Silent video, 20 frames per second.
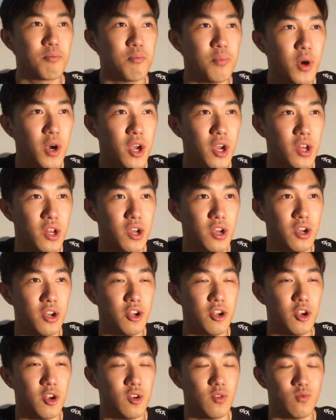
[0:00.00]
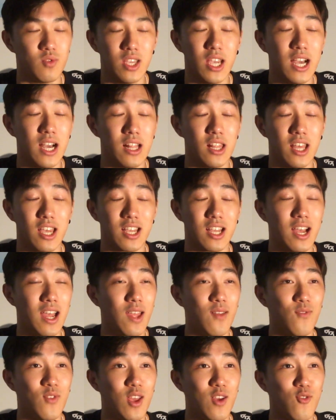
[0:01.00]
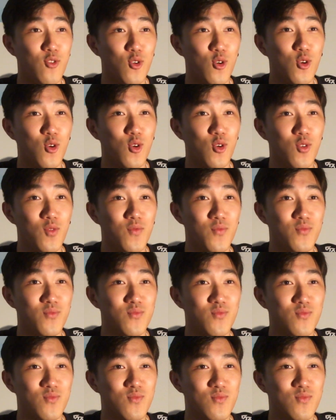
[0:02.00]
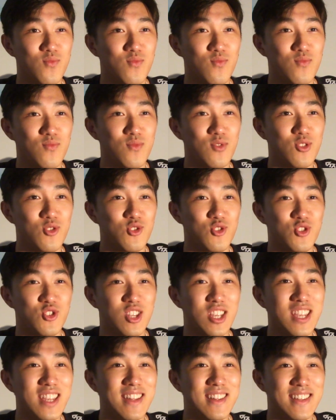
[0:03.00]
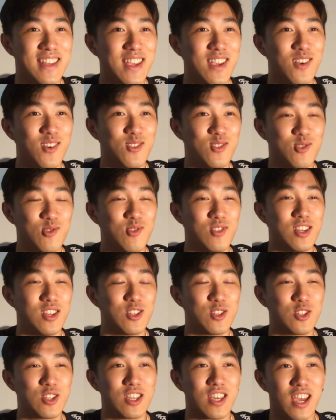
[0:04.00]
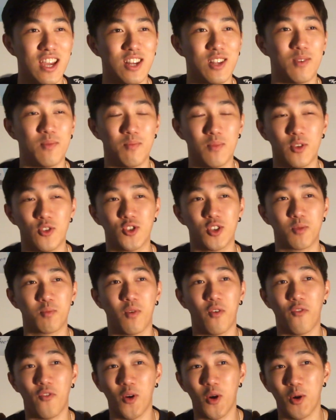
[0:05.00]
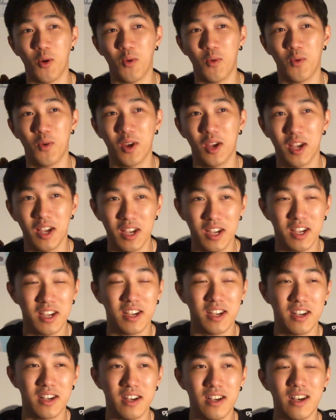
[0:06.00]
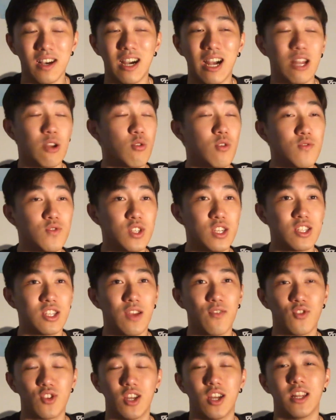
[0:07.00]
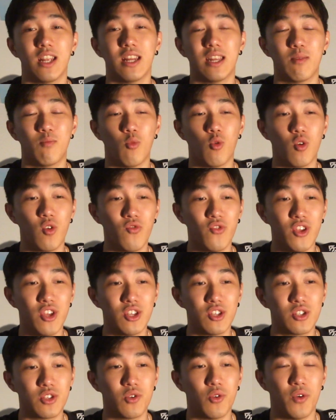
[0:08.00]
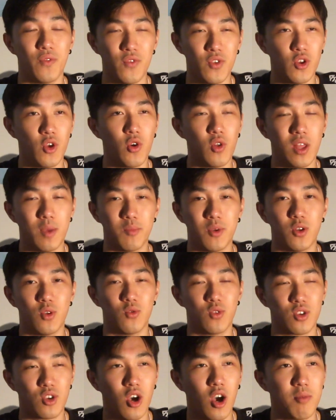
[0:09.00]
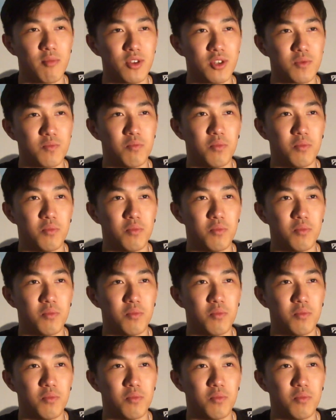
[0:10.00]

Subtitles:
But yeah, like, I've never seen Taeyeon do this kind of music before. I don't know if she's ever done any more of this, so if you know, let me know in the comments.